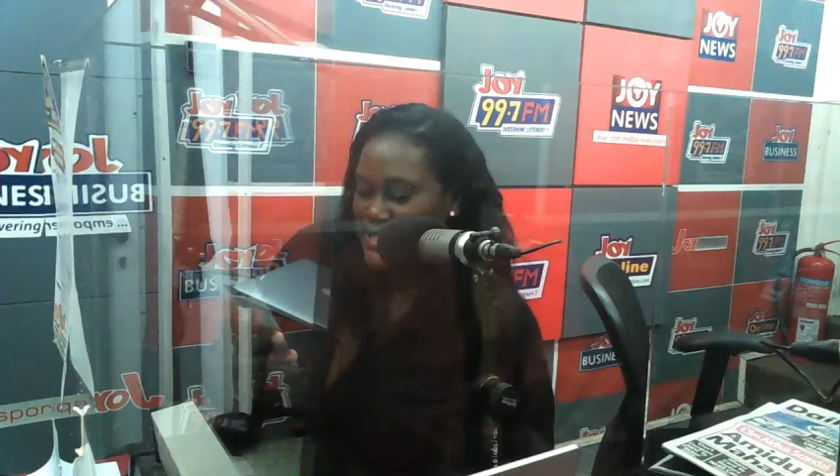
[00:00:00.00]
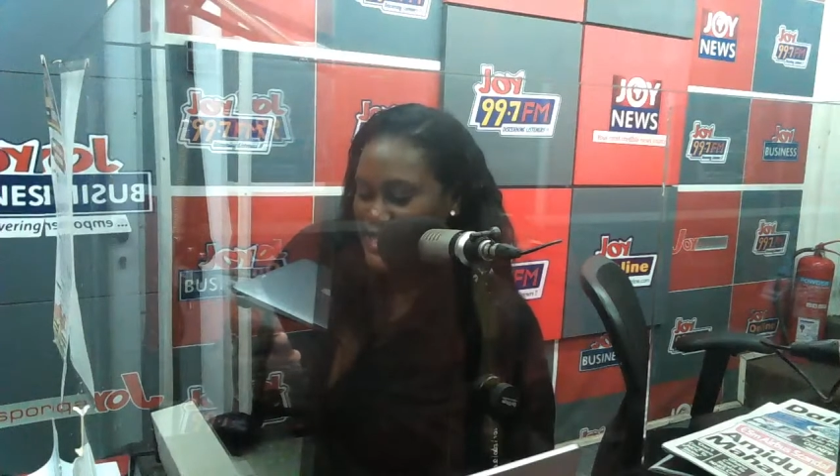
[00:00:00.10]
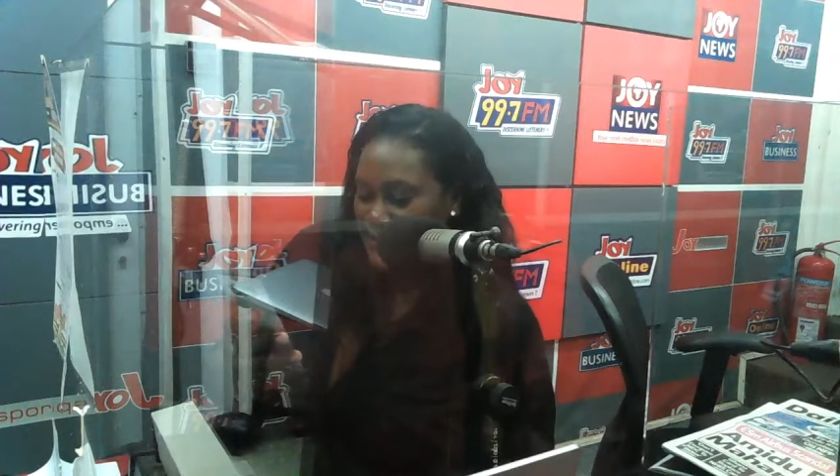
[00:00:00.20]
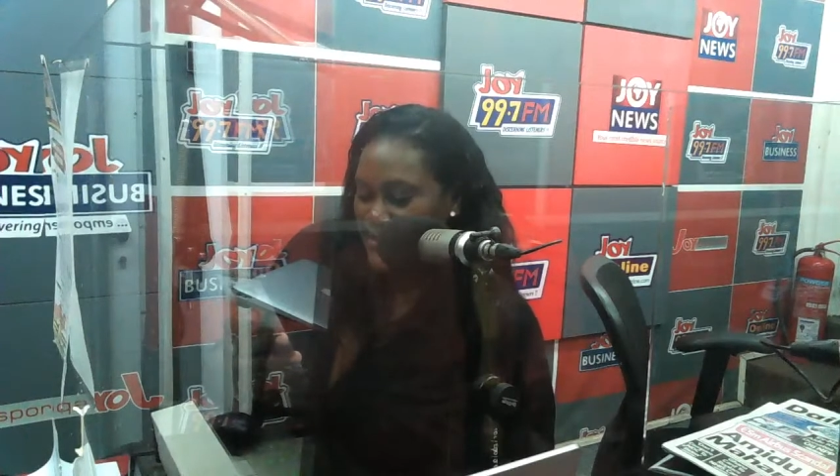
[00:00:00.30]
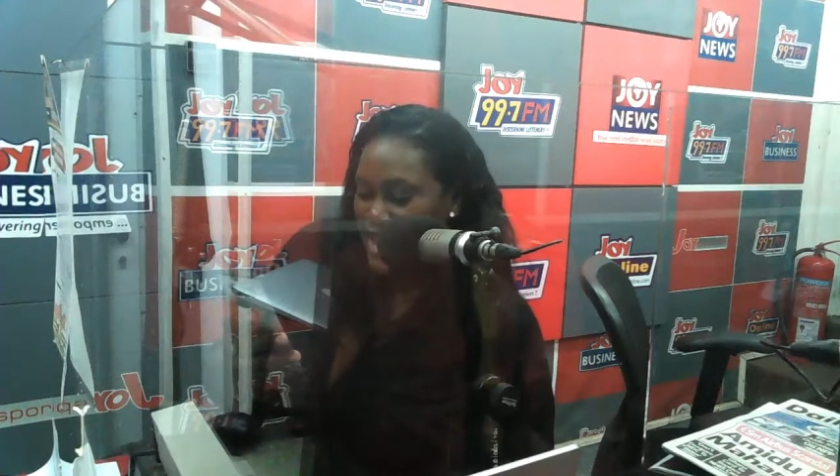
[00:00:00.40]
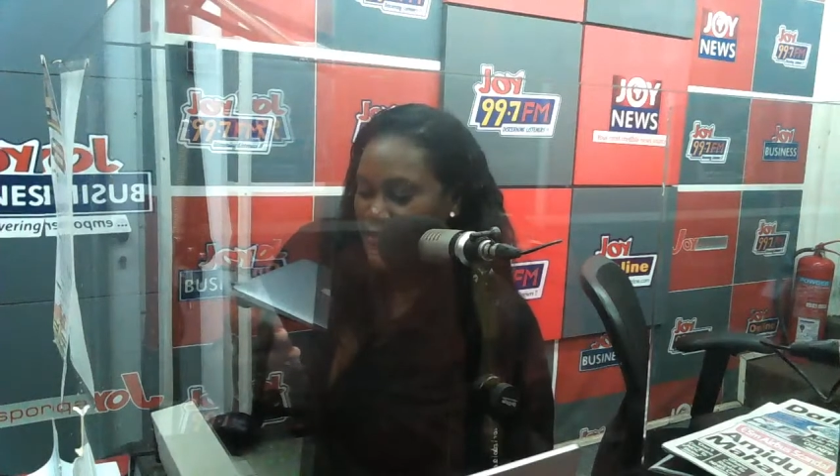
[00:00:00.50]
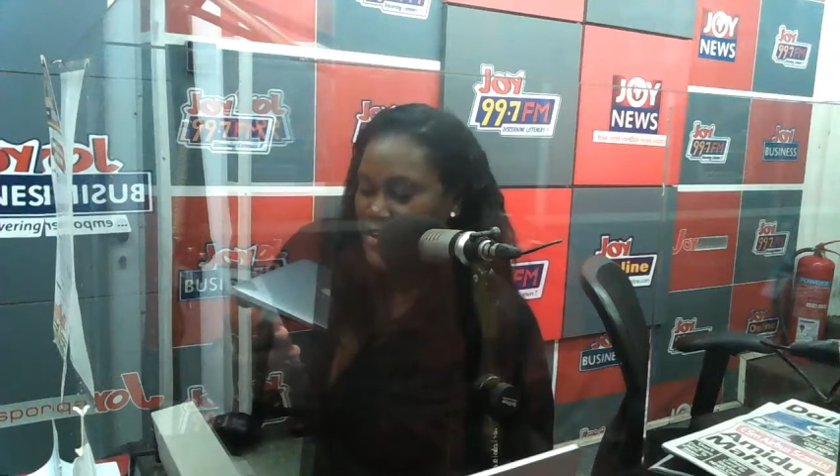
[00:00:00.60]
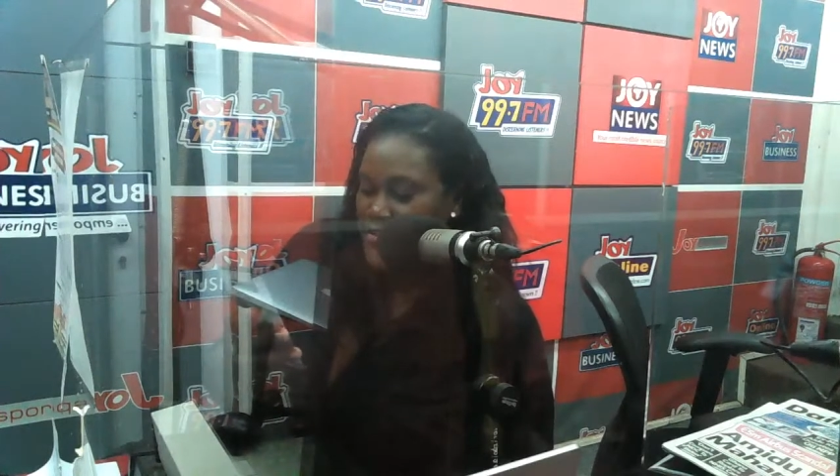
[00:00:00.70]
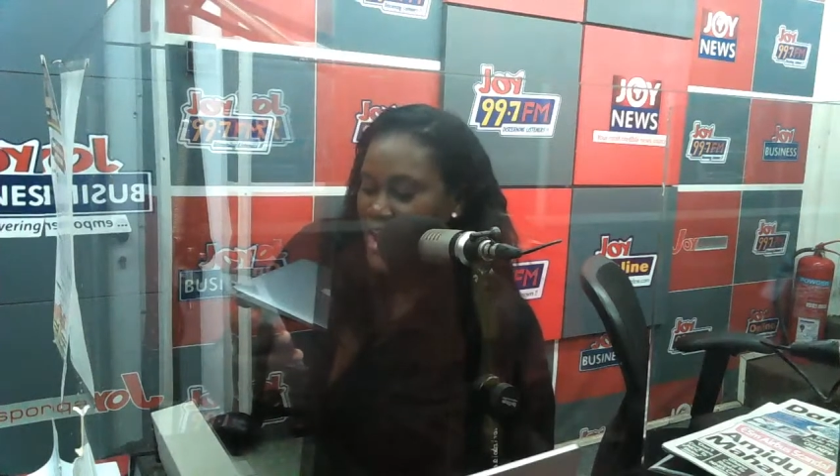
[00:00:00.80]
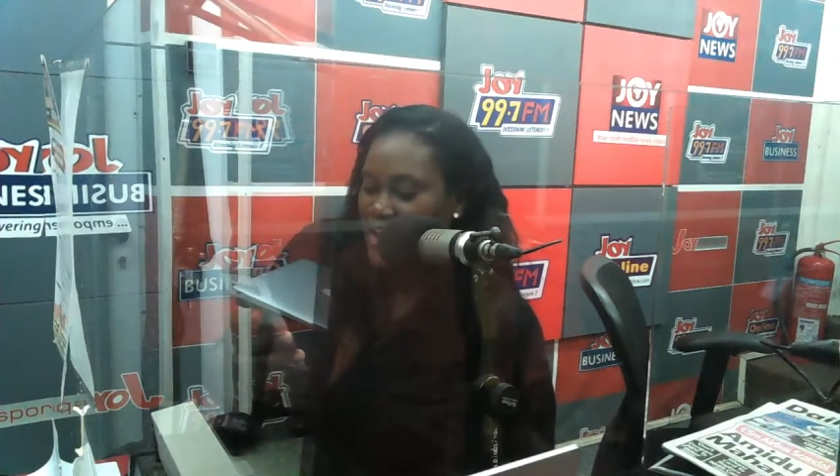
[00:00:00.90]
starting a
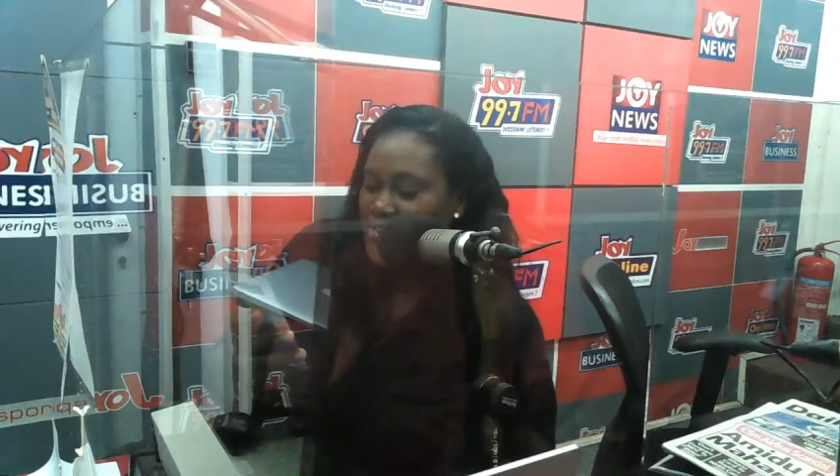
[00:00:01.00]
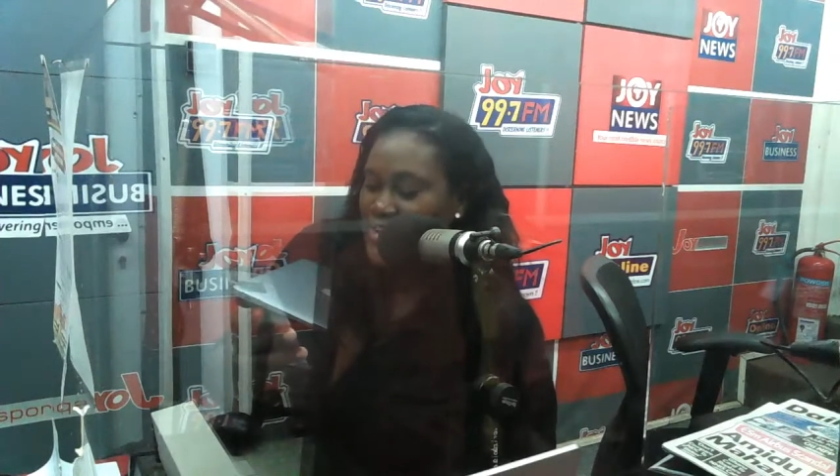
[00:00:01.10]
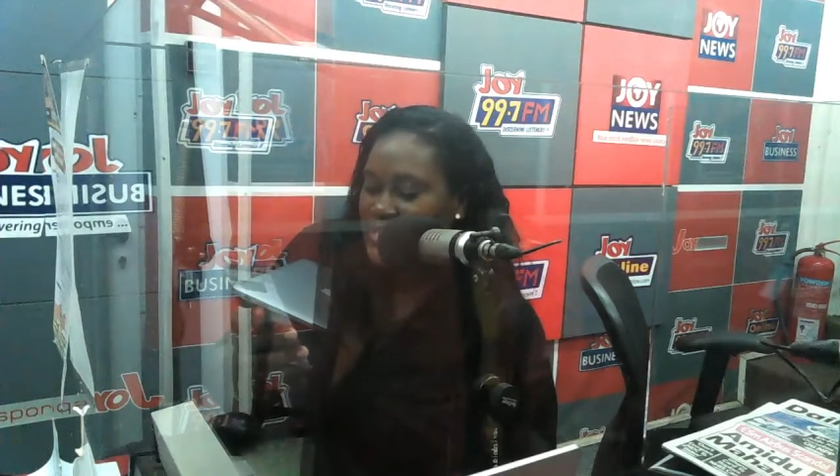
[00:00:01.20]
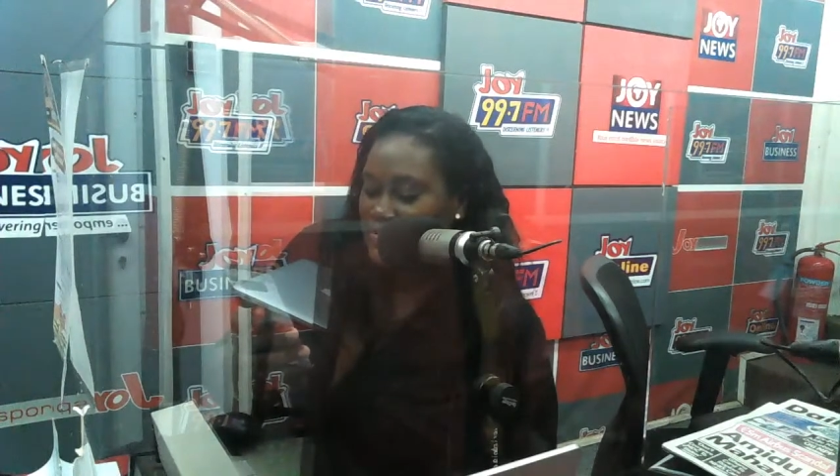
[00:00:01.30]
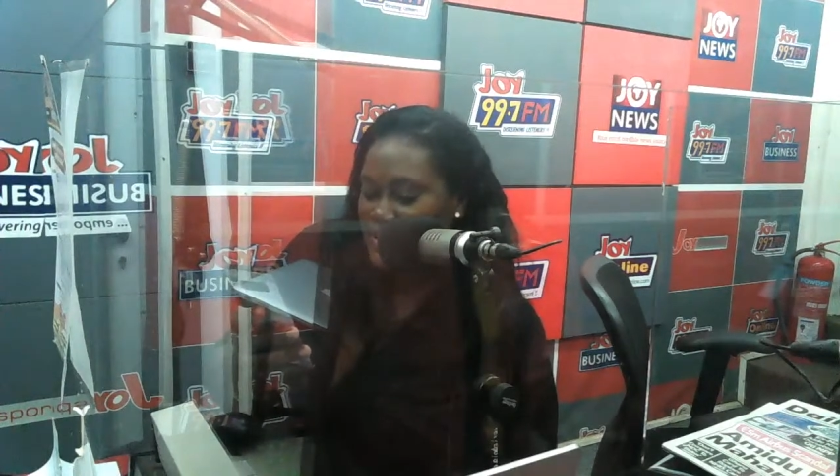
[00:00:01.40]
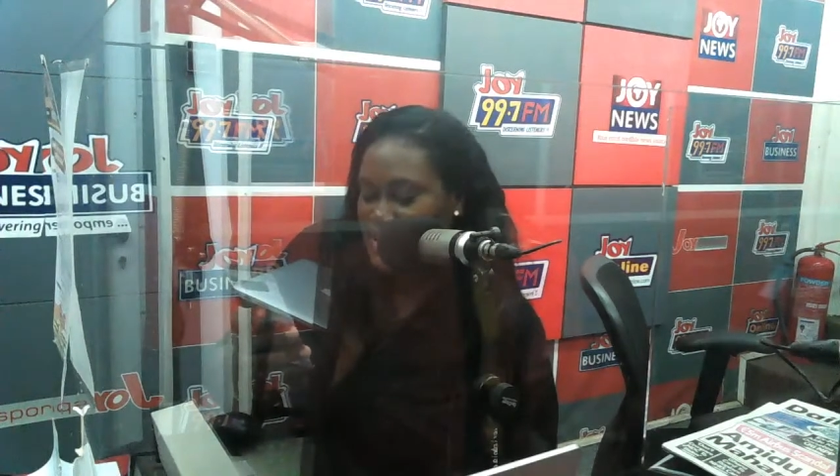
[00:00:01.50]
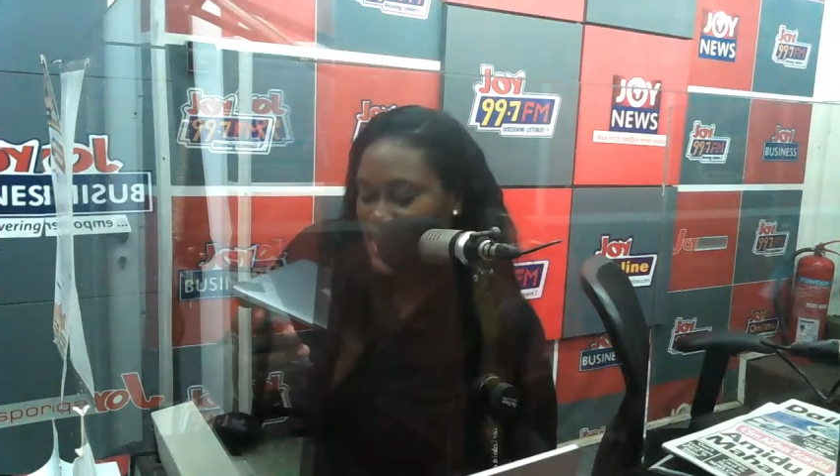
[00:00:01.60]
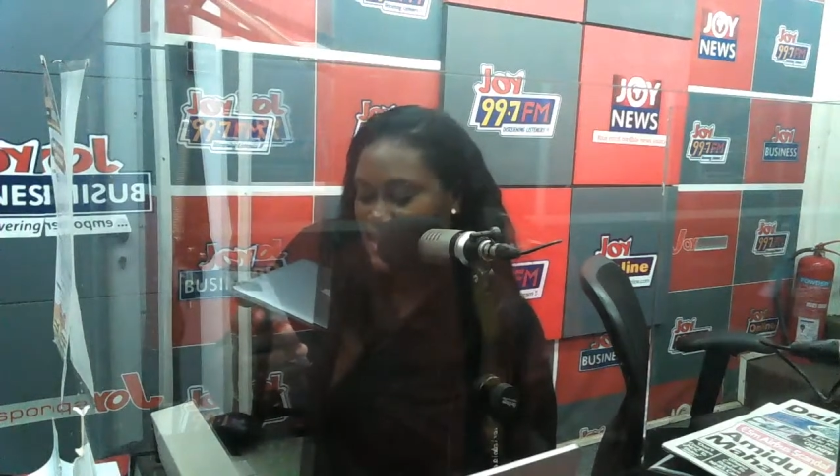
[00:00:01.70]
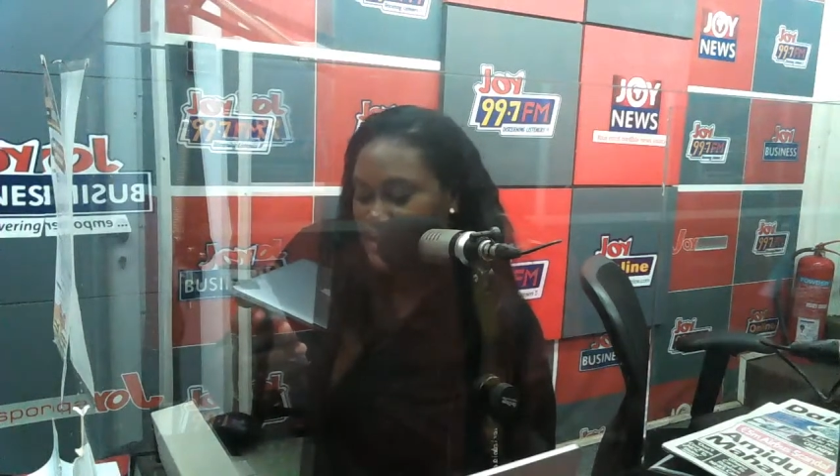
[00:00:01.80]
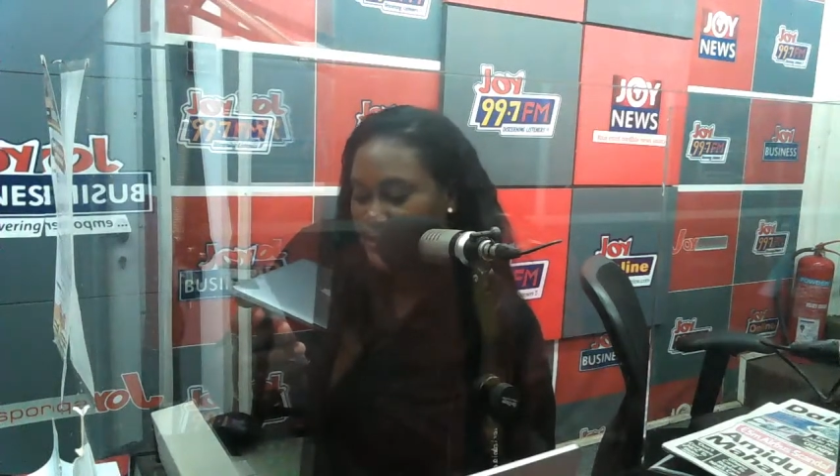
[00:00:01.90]
very aggressive
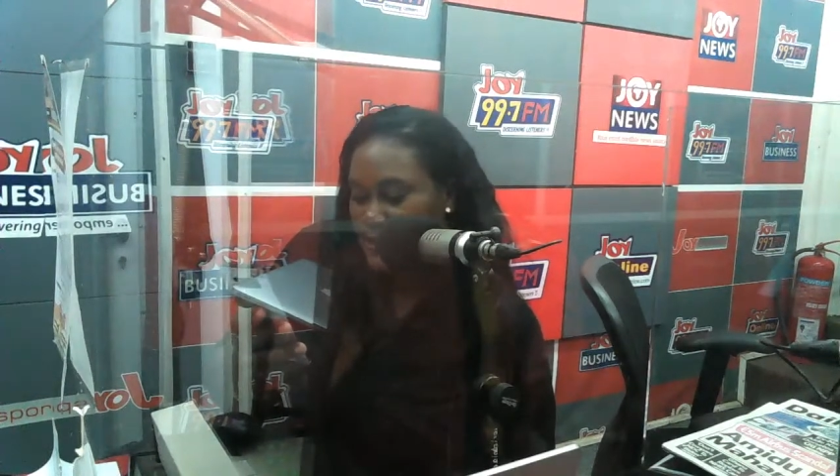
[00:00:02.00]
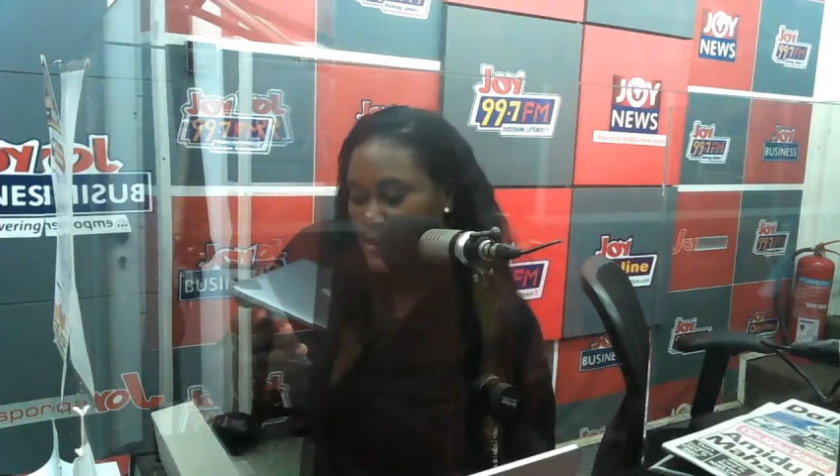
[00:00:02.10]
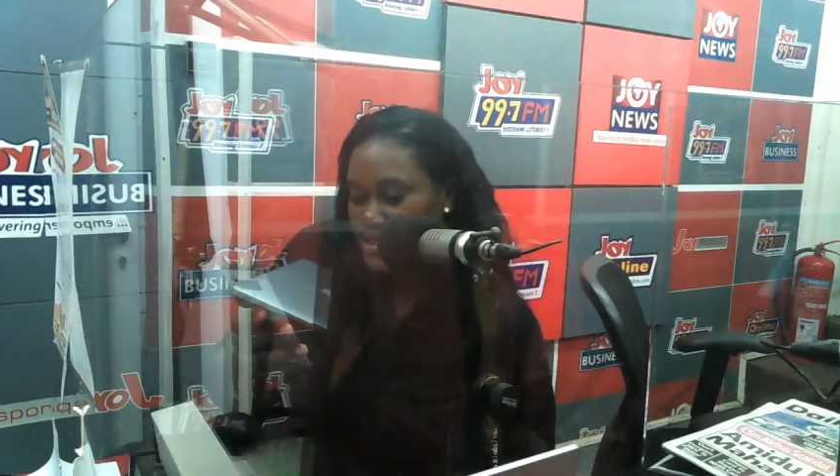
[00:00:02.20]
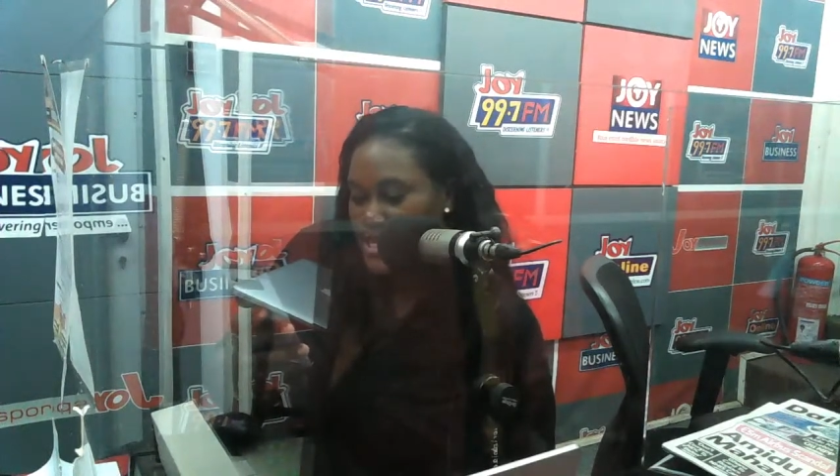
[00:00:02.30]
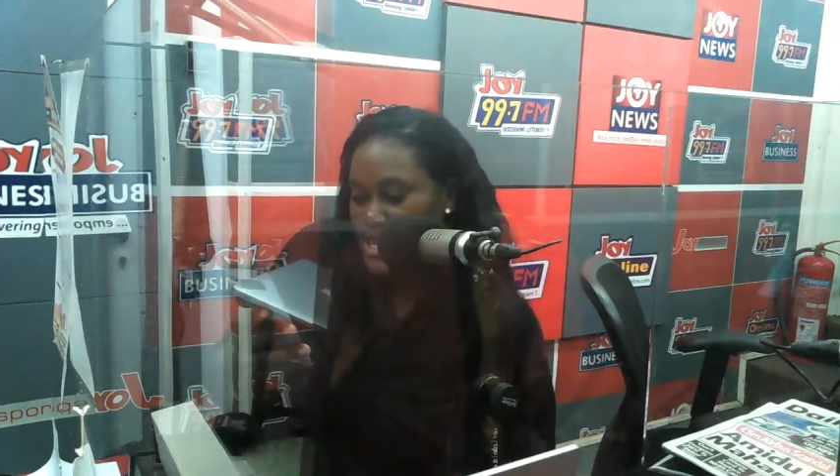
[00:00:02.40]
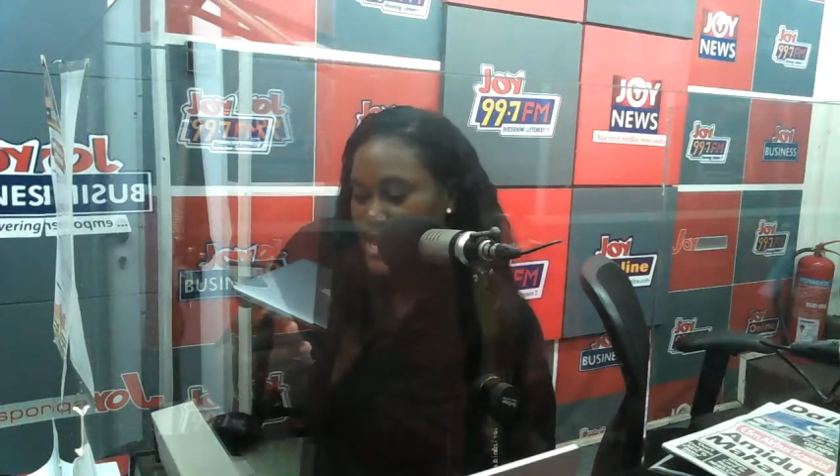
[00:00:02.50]
task force